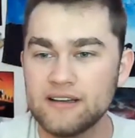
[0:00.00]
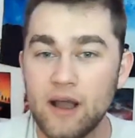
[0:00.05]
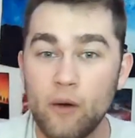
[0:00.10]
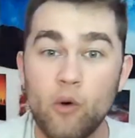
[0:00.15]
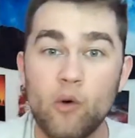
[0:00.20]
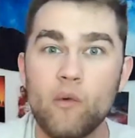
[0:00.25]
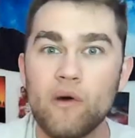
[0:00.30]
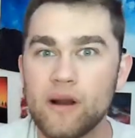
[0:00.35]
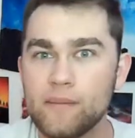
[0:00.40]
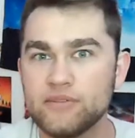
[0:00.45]
I
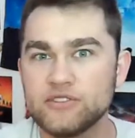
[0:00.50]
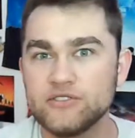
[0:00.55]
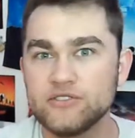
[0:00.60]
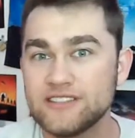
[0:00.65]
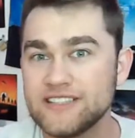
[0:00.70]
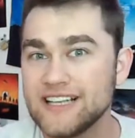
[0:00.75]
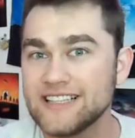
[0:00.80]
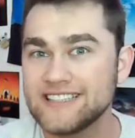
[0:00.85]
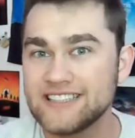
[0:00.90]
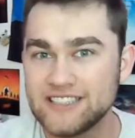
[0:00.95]
want one
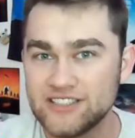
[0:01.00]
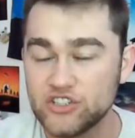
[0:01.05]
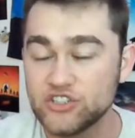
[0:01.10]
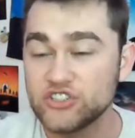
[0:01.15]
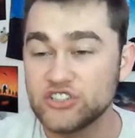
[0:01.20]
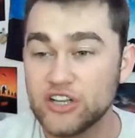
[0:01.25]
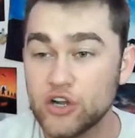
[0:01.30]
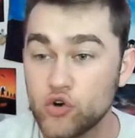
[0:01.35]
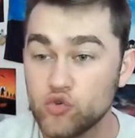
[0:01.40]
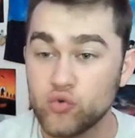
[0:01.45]
episode that's
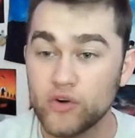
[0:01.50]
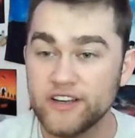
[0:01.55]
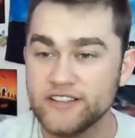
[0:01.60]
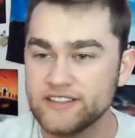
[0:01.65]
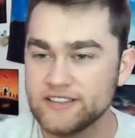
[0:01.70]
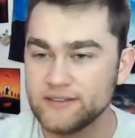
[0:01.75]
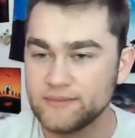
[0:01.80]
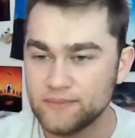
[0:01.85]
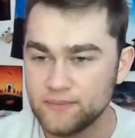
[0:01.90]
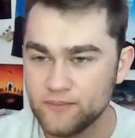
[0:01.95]
just
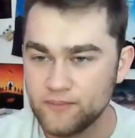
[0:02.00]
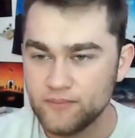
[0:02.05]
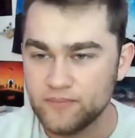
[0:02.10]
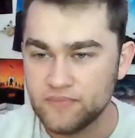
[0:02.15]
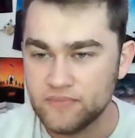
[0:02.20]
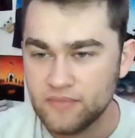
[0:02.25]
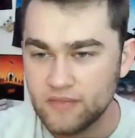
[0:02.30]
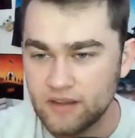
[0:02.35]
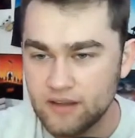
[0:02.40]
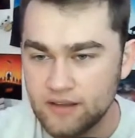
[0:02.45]
crazy.
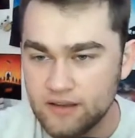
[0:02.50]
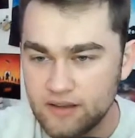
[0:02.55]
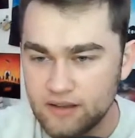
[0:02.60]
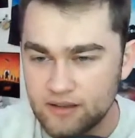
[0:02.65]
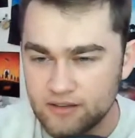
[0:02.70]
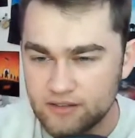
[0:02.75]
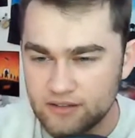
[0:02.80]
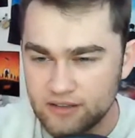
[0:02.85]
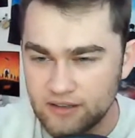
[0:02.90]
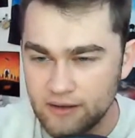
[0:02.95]

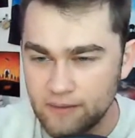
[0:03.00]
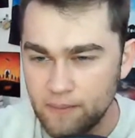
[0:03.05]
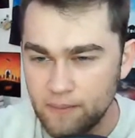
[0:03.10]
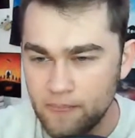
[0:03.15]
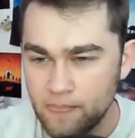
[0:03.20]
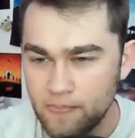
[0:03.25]
So yeah,